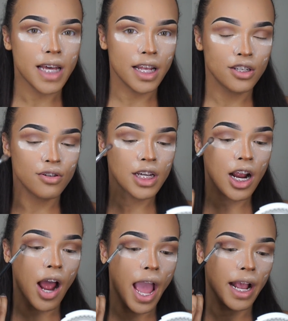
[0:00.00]
tattoo
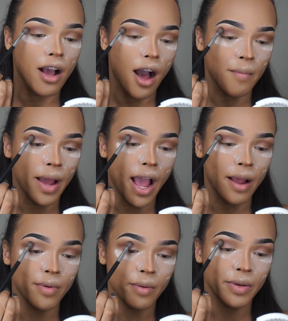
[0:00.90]
chair, I got my
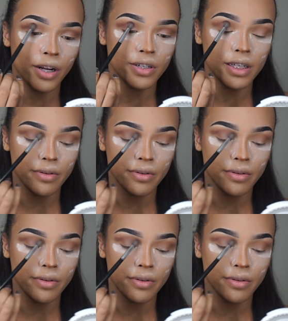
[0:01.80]
eyebrow pierced.